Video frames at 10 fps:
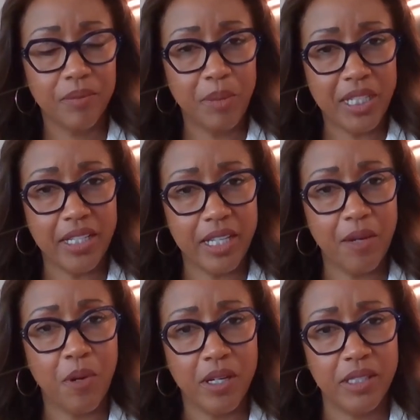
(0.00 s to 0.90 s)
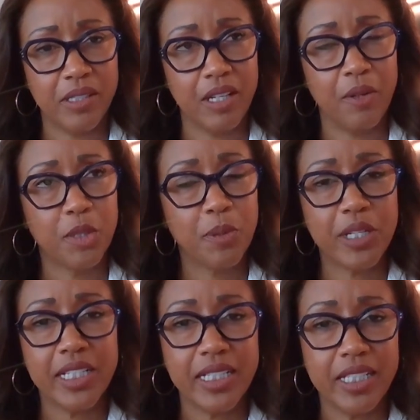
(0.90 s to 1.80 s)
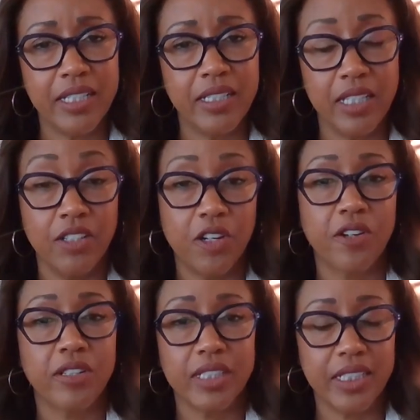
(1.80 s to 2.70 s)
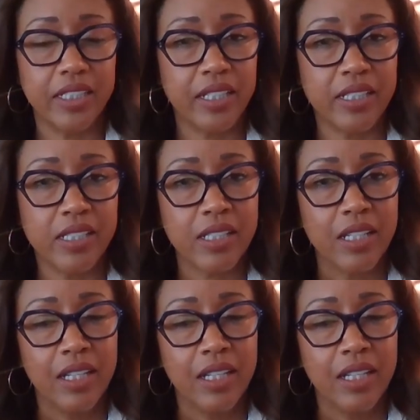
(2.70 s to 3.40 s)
because I was pretty intense, internally intense.